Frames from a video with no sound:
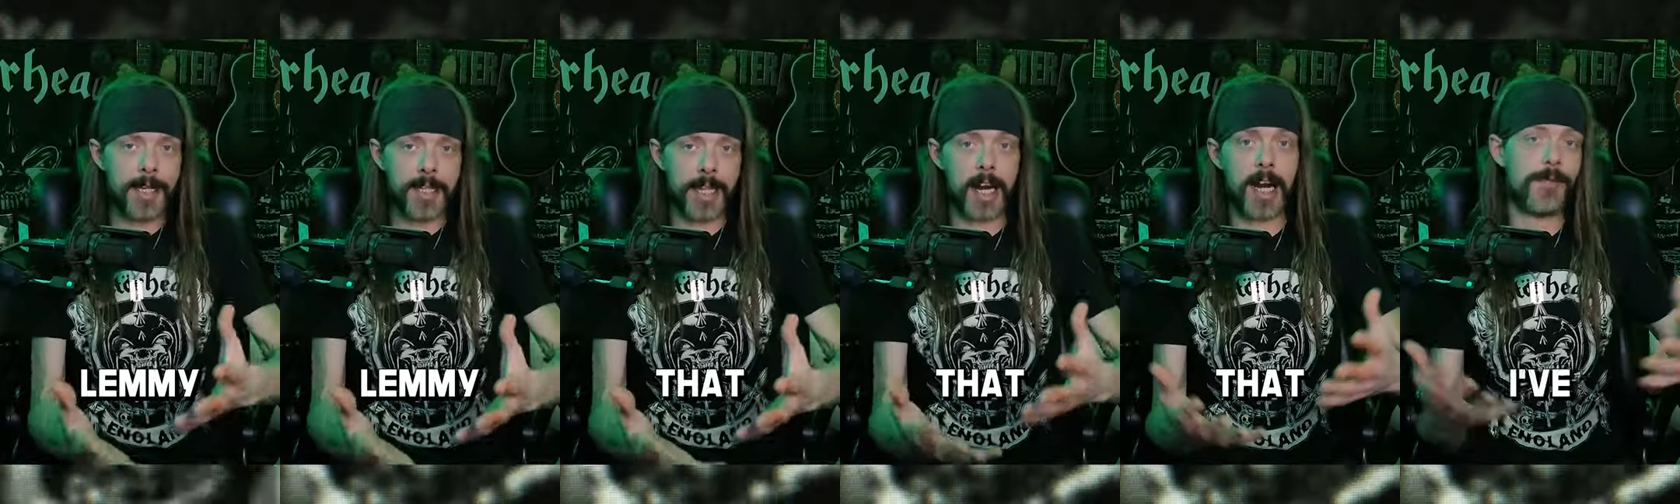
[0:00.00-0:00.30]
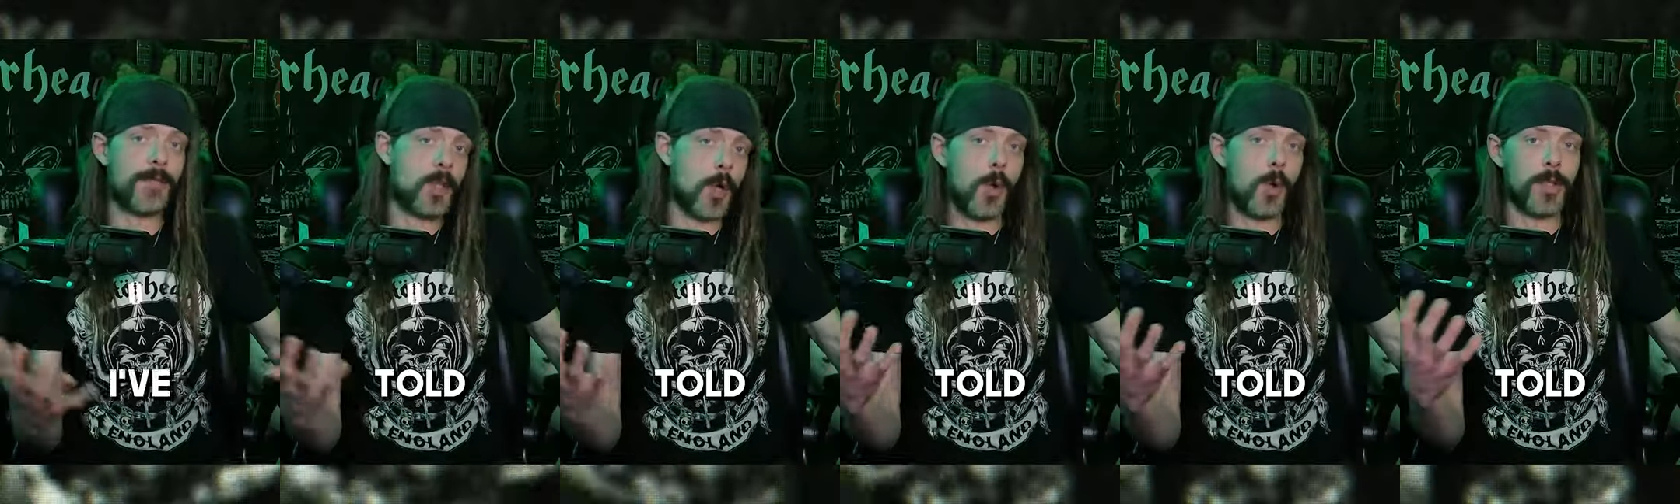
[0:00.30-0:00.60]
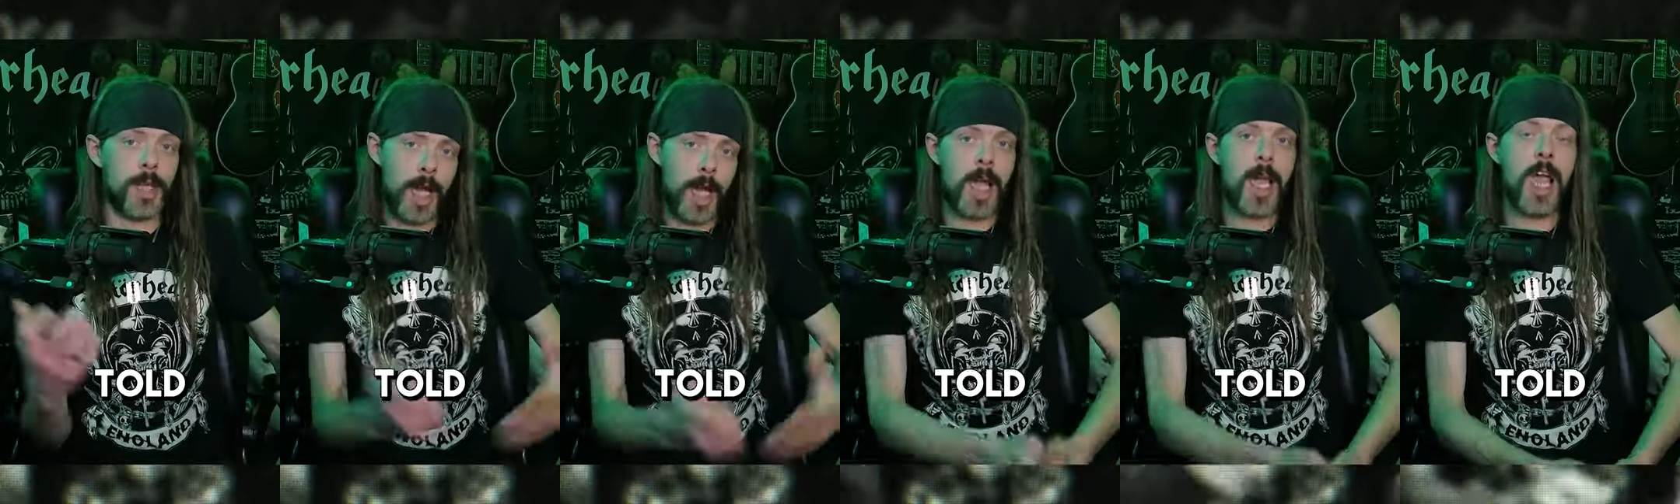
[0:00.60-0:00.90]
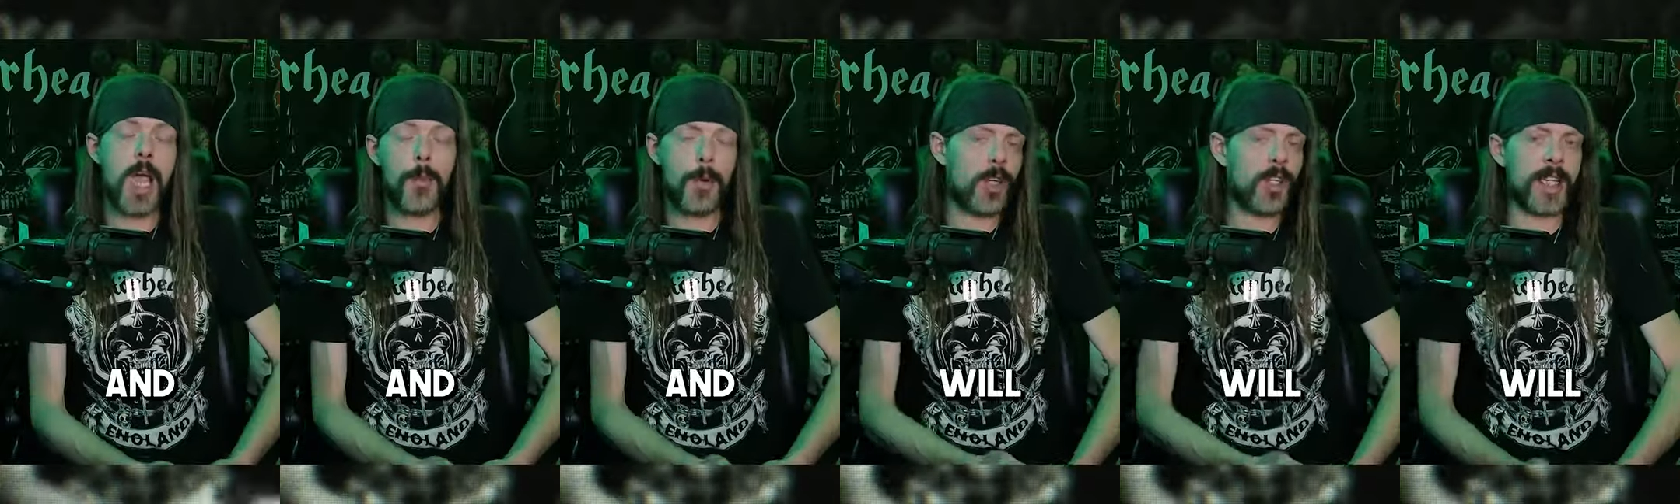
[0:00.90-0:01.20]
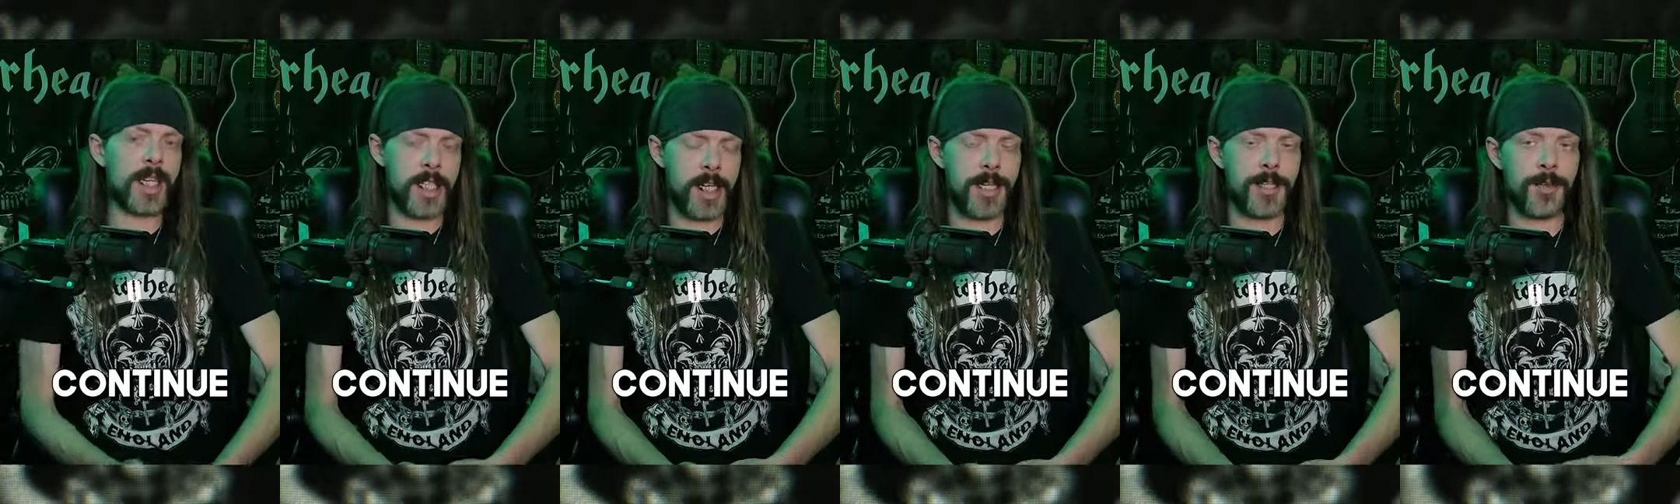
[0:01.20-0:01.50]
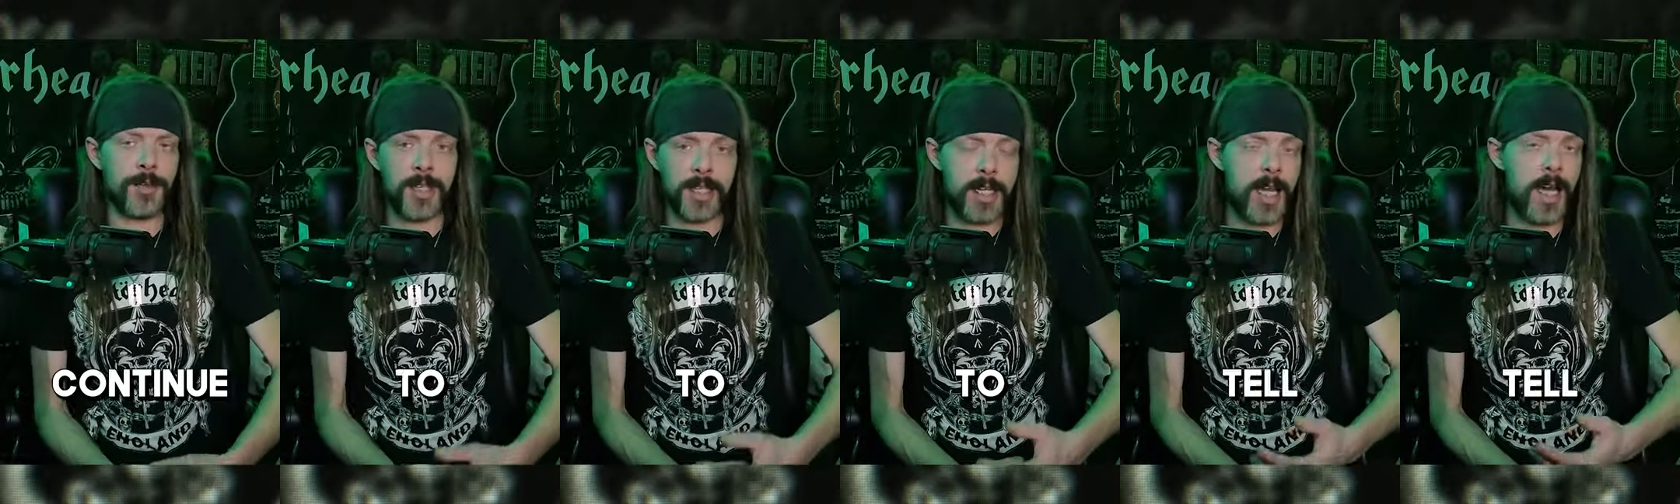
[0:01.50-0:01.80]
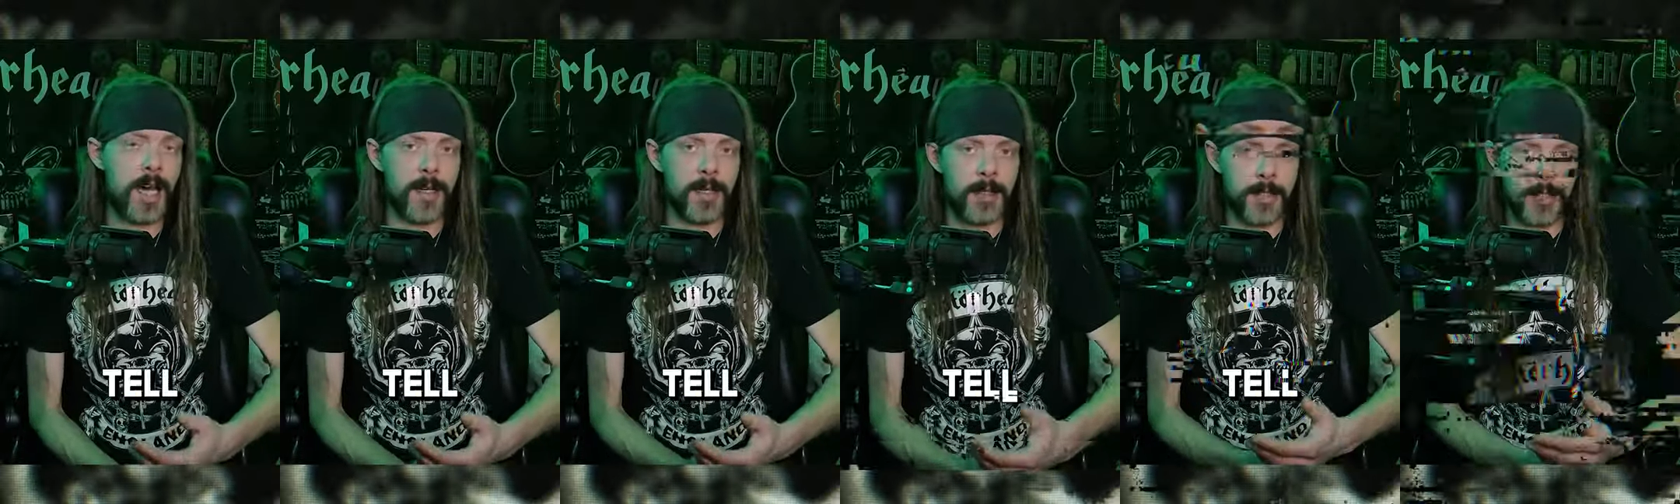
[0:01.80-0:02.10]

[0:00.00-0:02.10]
that I've told and will continue to tell.